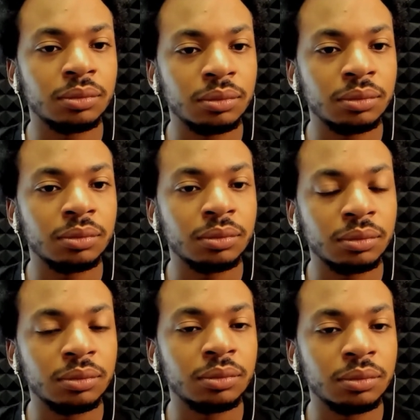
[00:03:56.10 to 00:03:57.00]

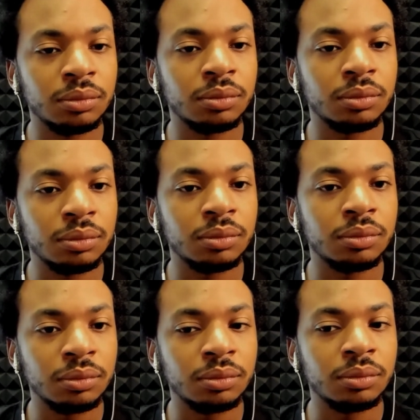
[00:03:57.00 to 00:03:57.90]

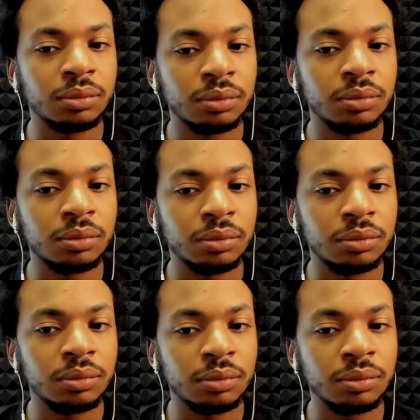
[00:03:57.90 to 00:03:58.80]

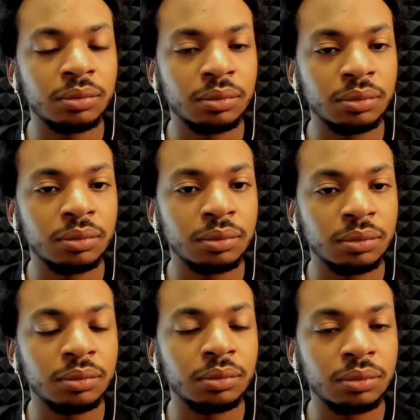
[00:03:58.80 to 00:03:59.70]

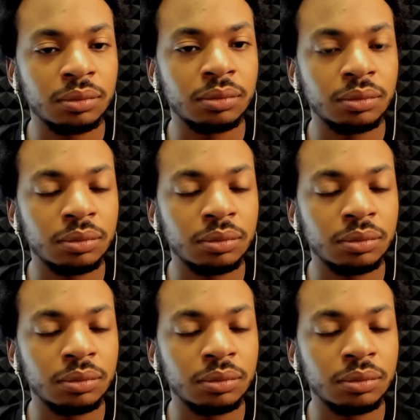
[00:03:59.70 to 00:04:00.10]
[no speech]